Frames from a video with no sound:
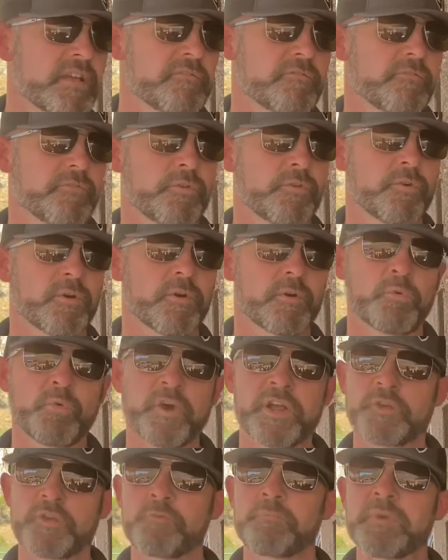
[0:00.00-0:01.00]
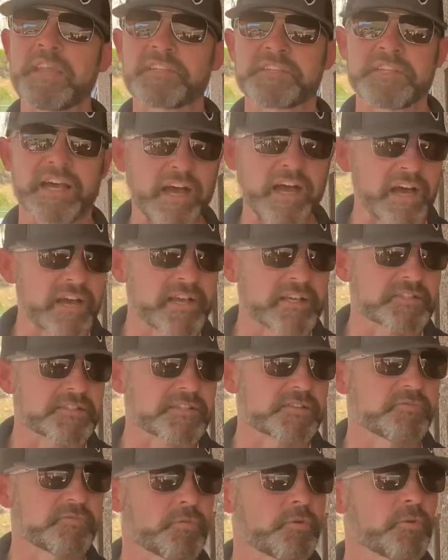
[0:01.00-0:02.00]
for what you mean to
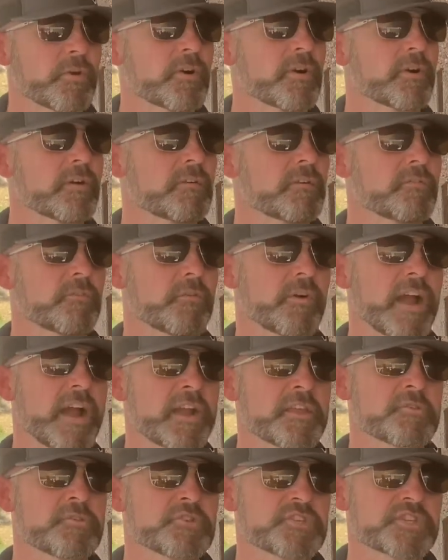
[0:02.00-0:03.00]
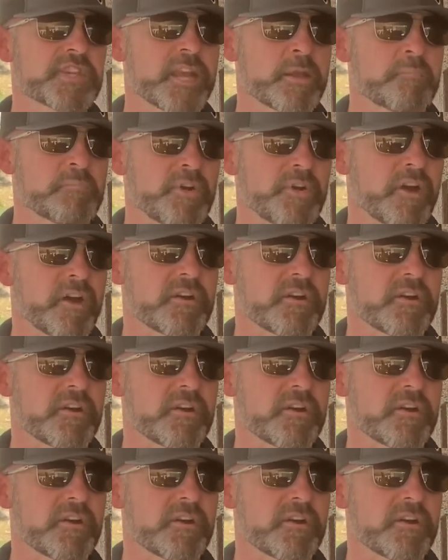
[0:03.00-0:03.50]
us, for how you shape our